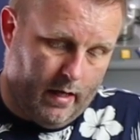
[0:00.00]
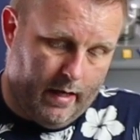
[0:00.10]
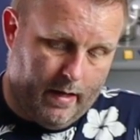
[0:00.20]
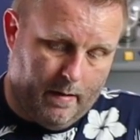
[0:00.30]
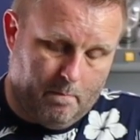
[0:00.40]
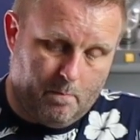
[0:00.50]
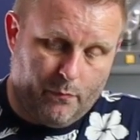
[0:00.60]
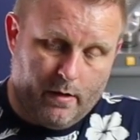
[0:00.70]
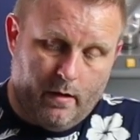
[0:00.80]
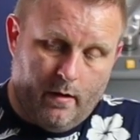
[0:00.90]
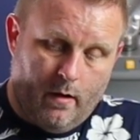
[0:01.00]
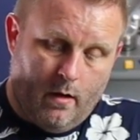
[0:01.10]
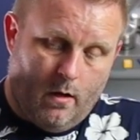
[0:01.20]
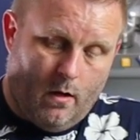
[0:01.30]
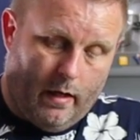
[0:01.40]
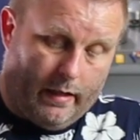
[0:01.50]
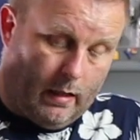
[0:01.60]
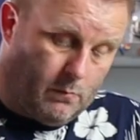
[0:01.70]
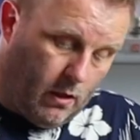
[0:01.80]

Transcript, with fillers: Um, it comes